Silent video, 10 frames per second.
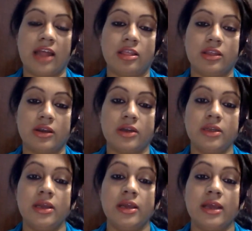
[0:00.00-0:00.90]
And
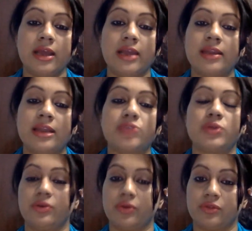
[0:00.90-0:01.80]
third,
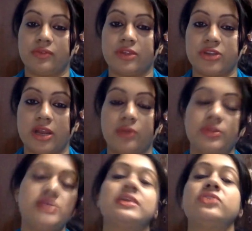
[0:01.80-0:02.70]
intellectual growth of the child. Now,
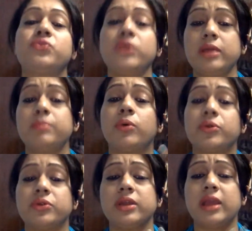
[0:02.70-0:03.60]
these are 3
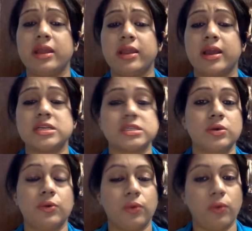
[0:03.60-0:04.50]
important areas
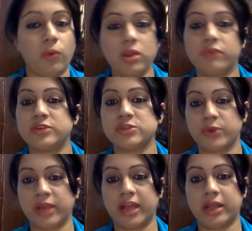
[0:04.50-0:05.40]
all of us
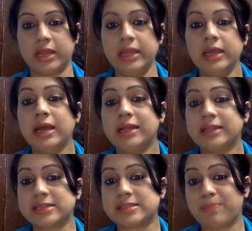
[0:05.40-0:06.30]
would agree
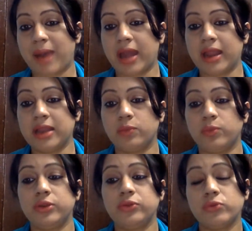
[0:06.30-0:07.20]
that as a parent
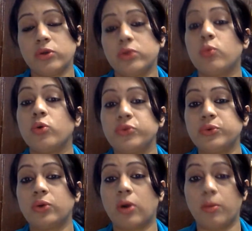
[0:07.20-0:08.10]
we do not want
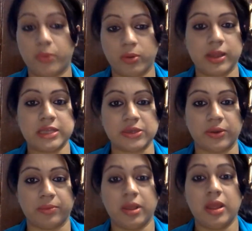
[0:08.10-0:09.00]
to compromise
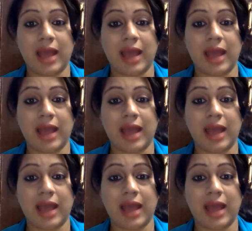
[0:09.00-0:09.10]
on.